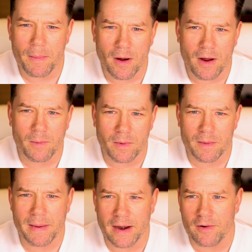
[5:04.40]
Park where the
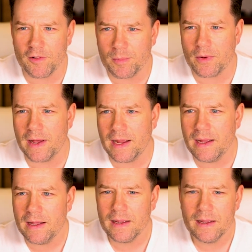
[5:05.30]
Mariners play.
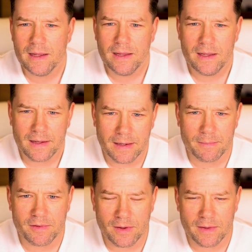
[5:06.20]

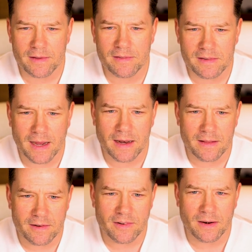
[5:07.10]
So this is kind of
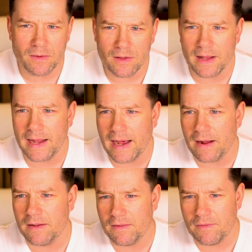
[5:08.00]
the general
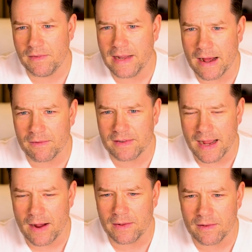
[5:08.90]
layout of
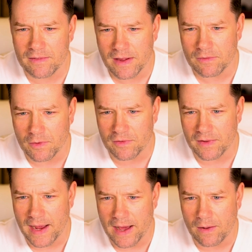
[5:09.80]
downtown and central
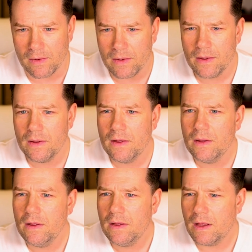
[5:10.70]
Seattle.
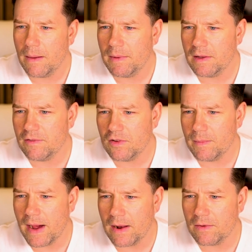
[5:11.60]
I'm going to
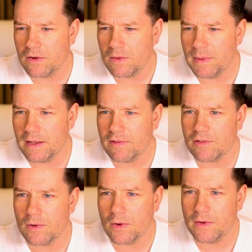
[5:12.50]
zoom out a little bit and
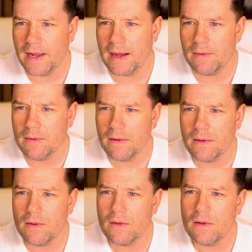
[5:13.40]
scroll down.
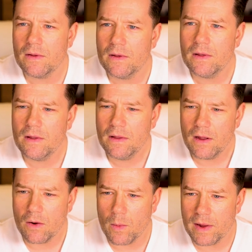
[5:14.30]

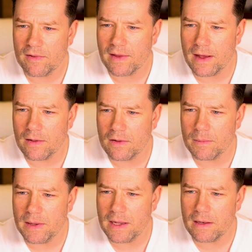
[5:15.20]
Erase that a little
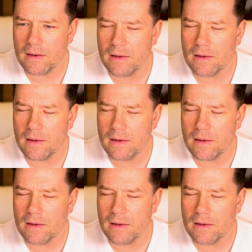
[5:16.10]
bit.